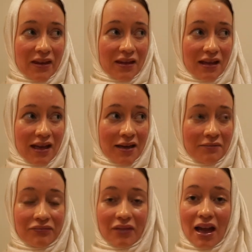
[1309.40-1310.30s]
yeah,
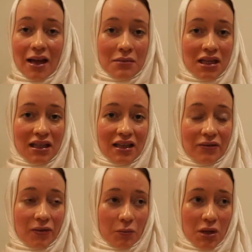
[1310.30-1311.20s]
I mean,
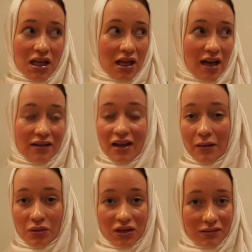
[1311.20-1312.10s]
for me, that
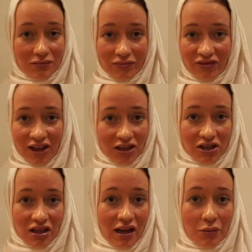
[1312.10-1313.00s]
wouldn't
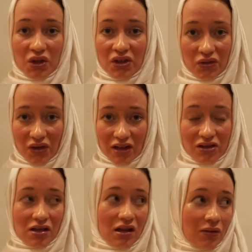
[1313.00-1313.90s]
function. I wouldn't
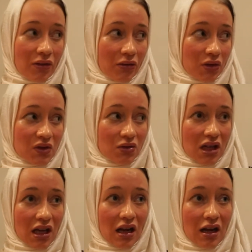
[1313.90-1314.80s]
function if I was
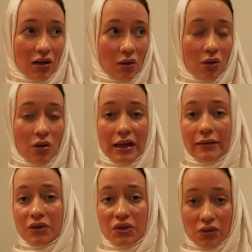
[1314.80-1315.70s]
drinking alcohol and
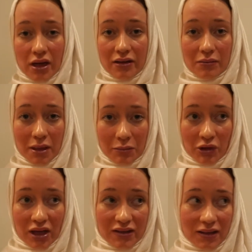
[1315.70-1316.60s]
was trying to
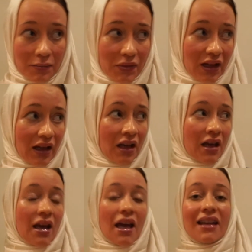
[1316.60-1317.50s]
memorize something
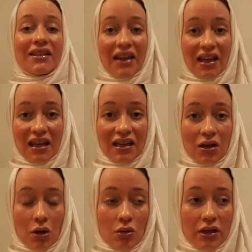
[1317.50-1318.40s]
and take in
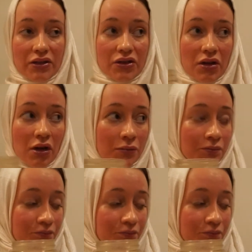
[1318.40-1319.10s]
knowledge, you know.